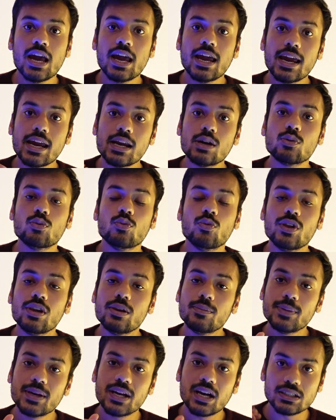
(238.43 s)
it
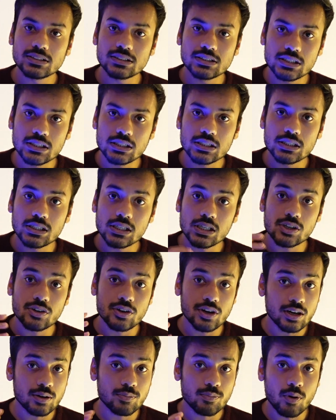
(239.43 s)
will be considered a
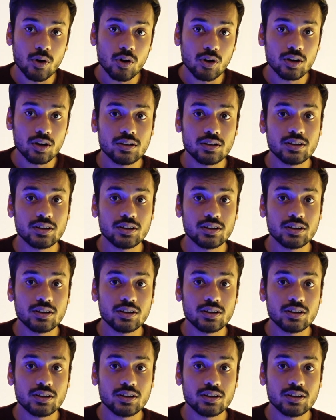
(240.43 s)
red ball.